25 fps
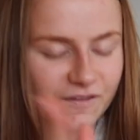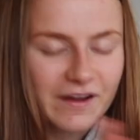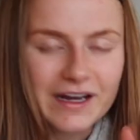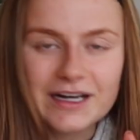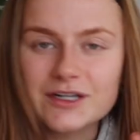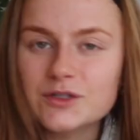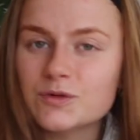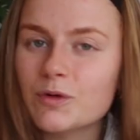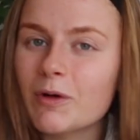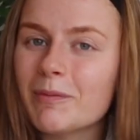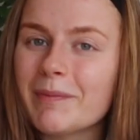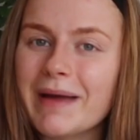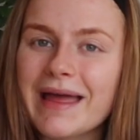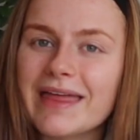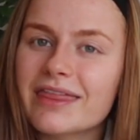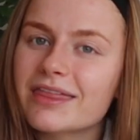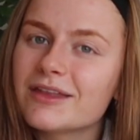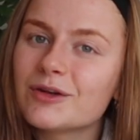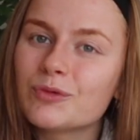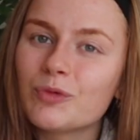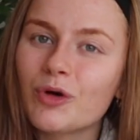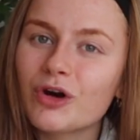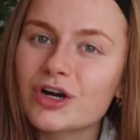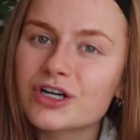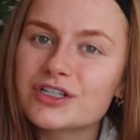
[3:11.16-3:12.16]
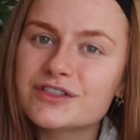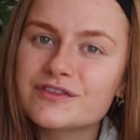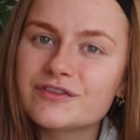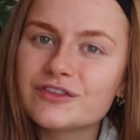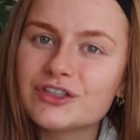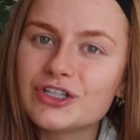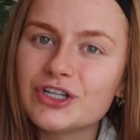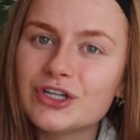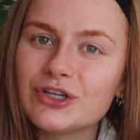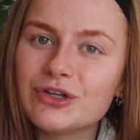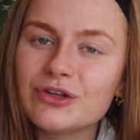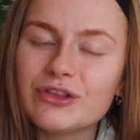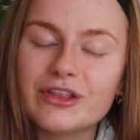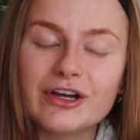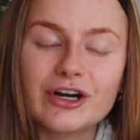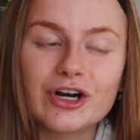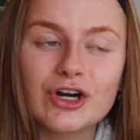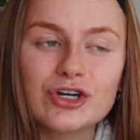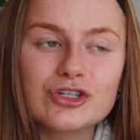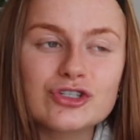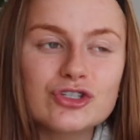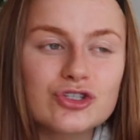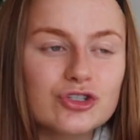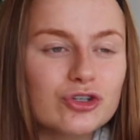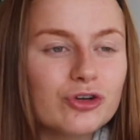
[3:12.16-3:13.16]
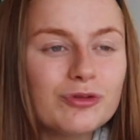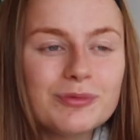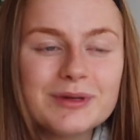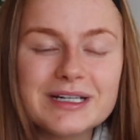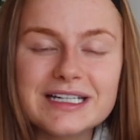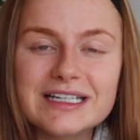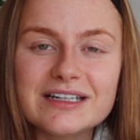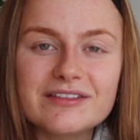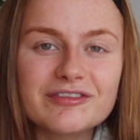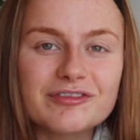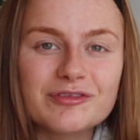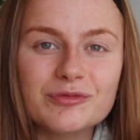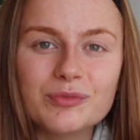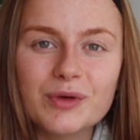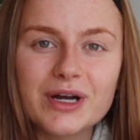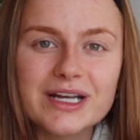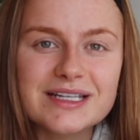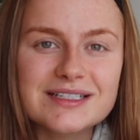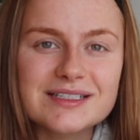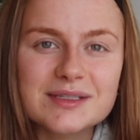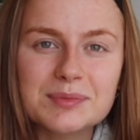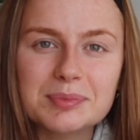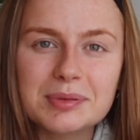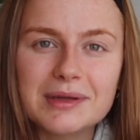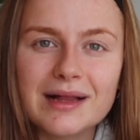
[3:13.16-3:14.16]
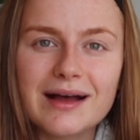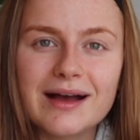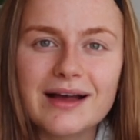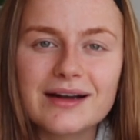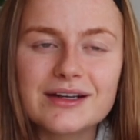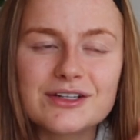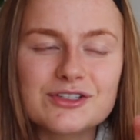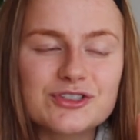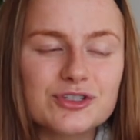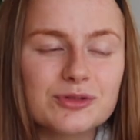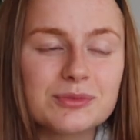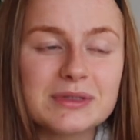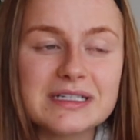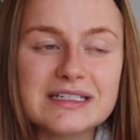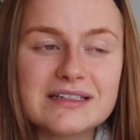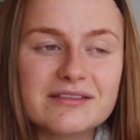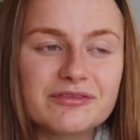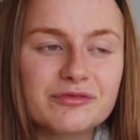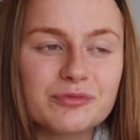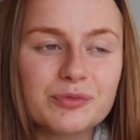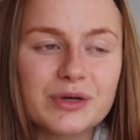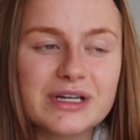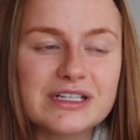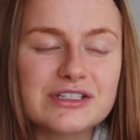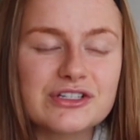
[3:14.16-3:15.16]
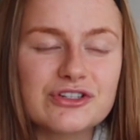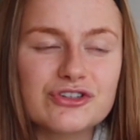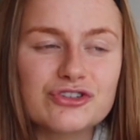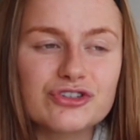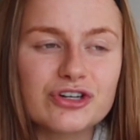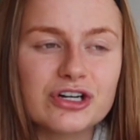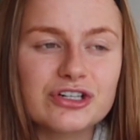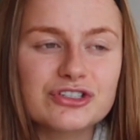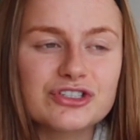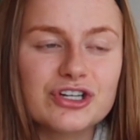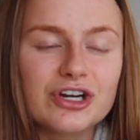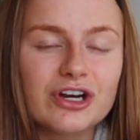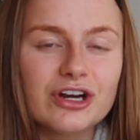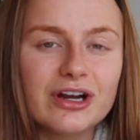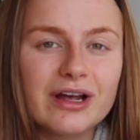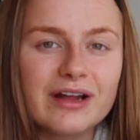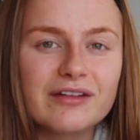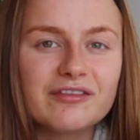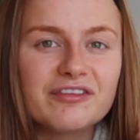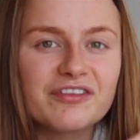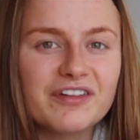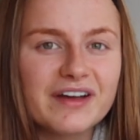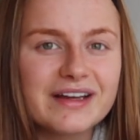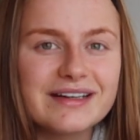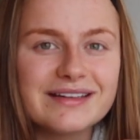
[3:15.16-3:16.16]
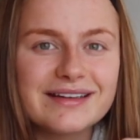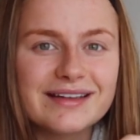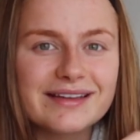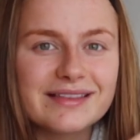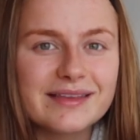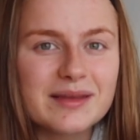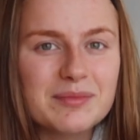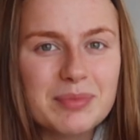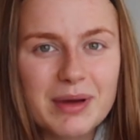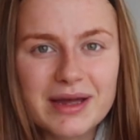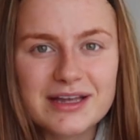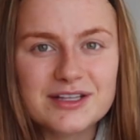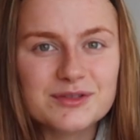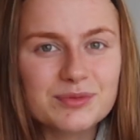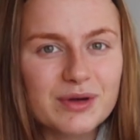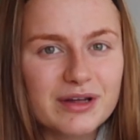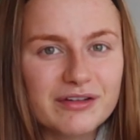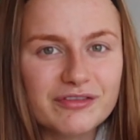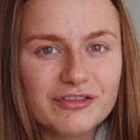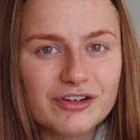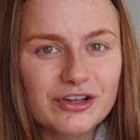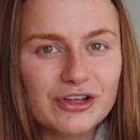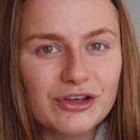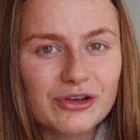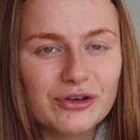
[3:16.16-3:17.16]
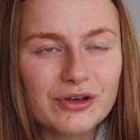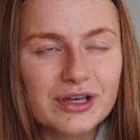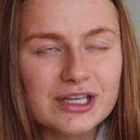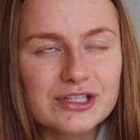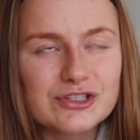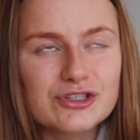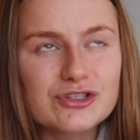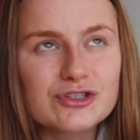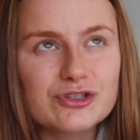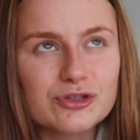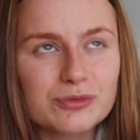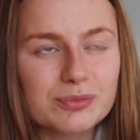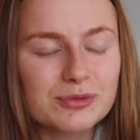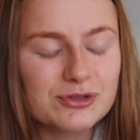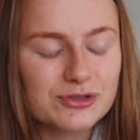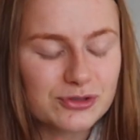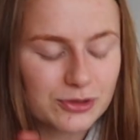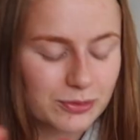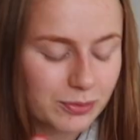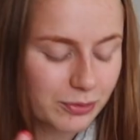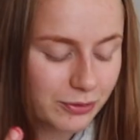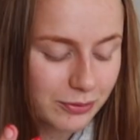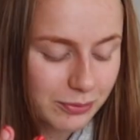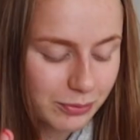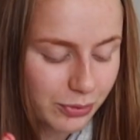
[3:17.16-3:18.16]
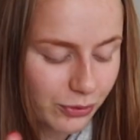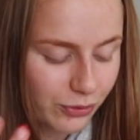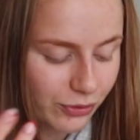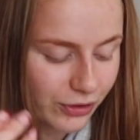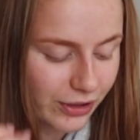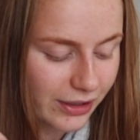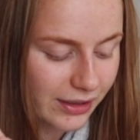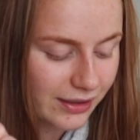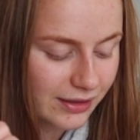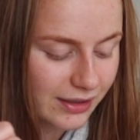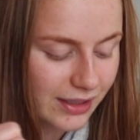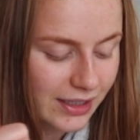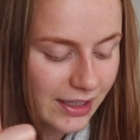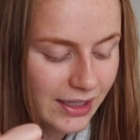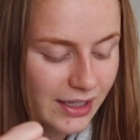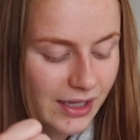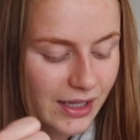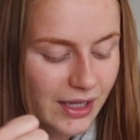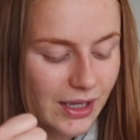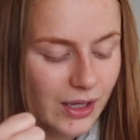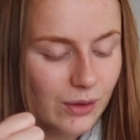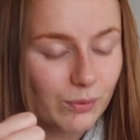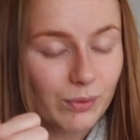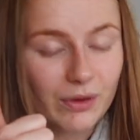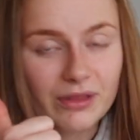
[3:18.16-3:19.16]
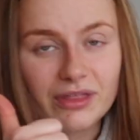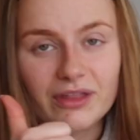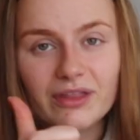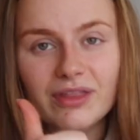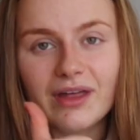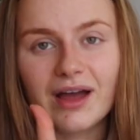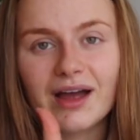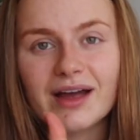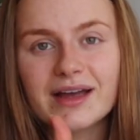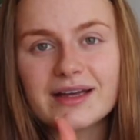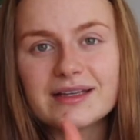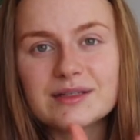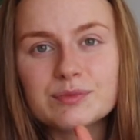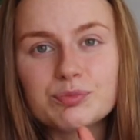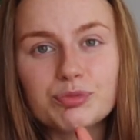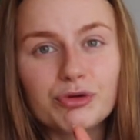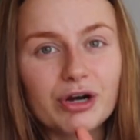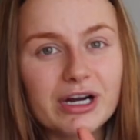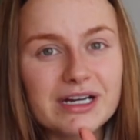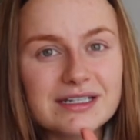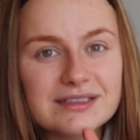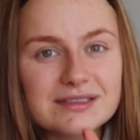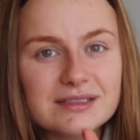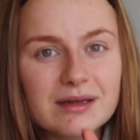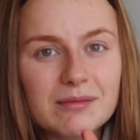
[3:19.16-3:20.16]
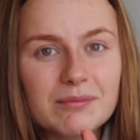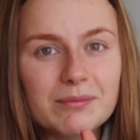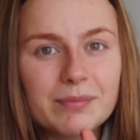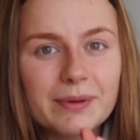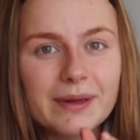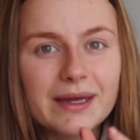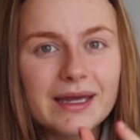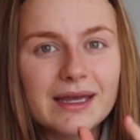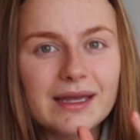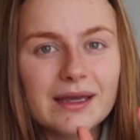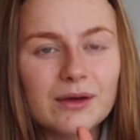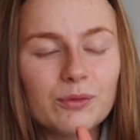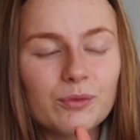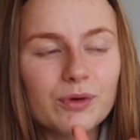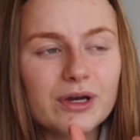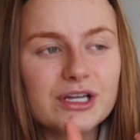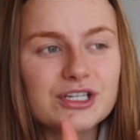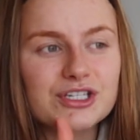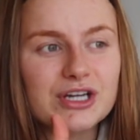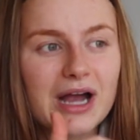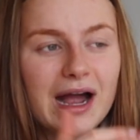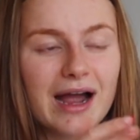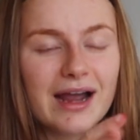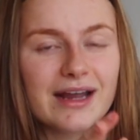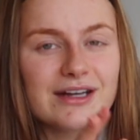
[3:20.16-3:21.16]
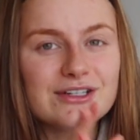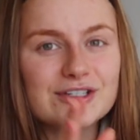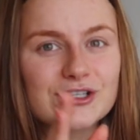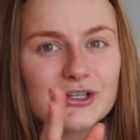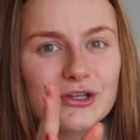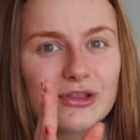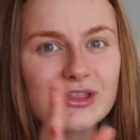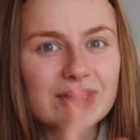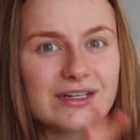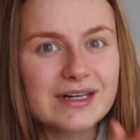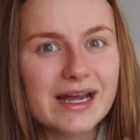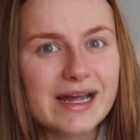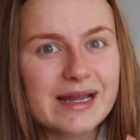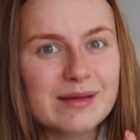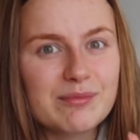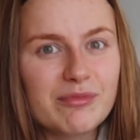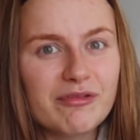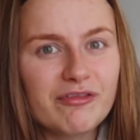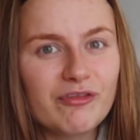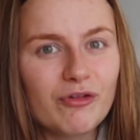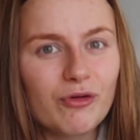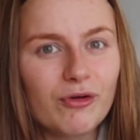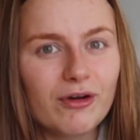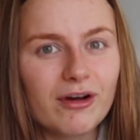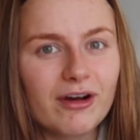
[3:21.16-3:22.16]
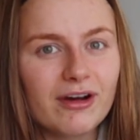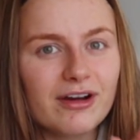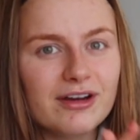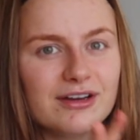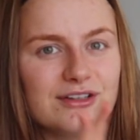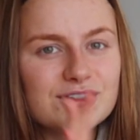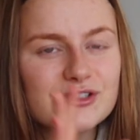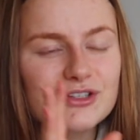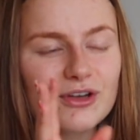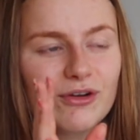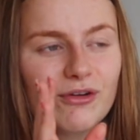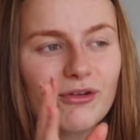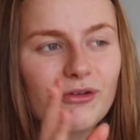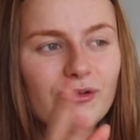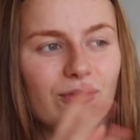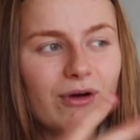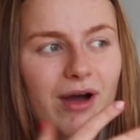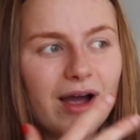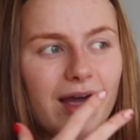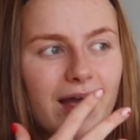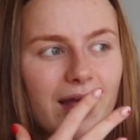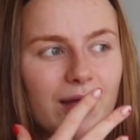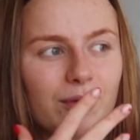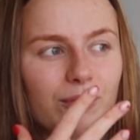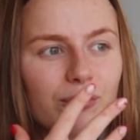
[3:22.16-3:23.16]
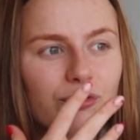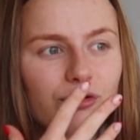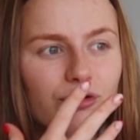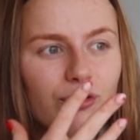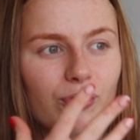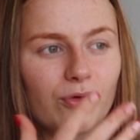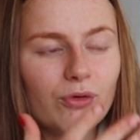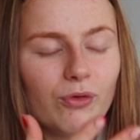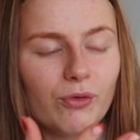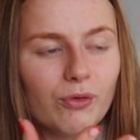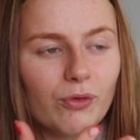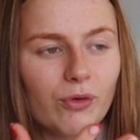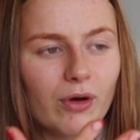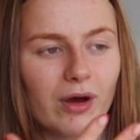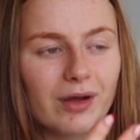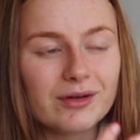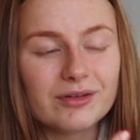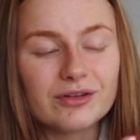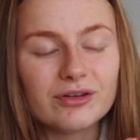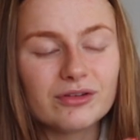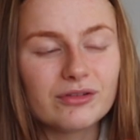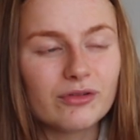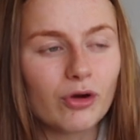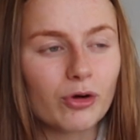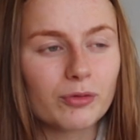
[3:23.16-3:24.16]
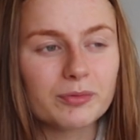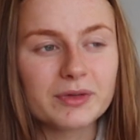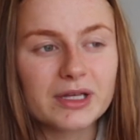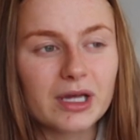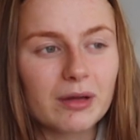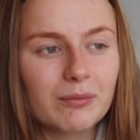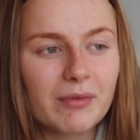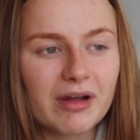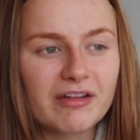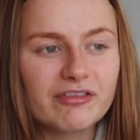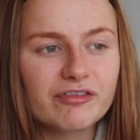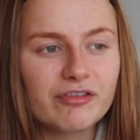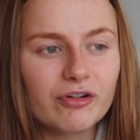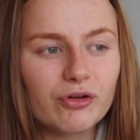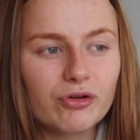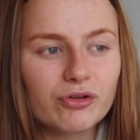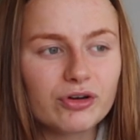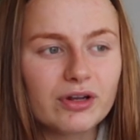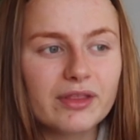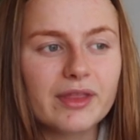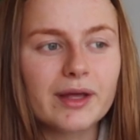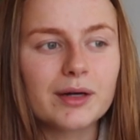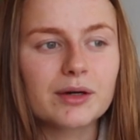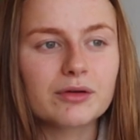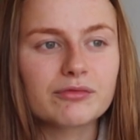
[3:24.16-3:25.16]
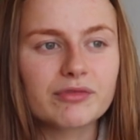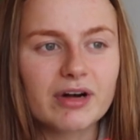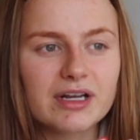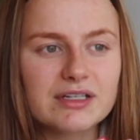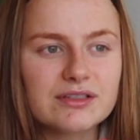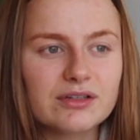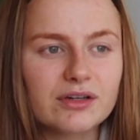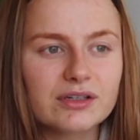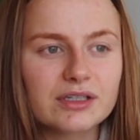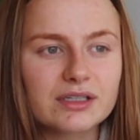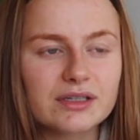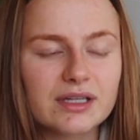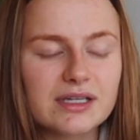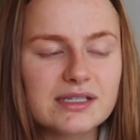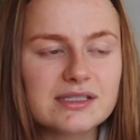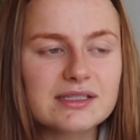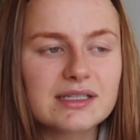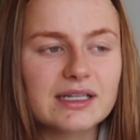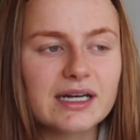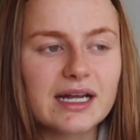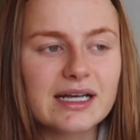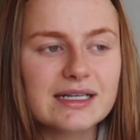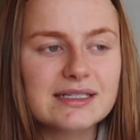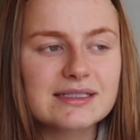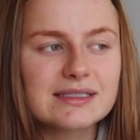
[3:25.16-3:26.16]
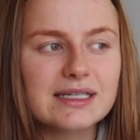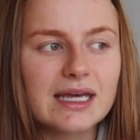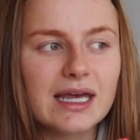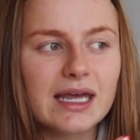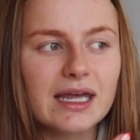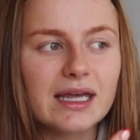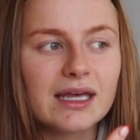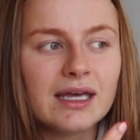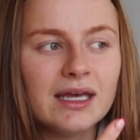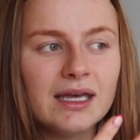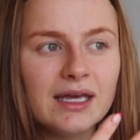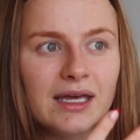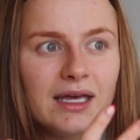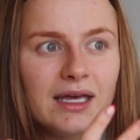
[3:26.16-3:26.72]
find what method works for you. There are so many different ways to plan and so many different ways to structure, and finding the best way for you is super, super important. Whether that is brain dumping, which I do the night before, so I will go and normally on my phone, and then I'll write it on a list the next day.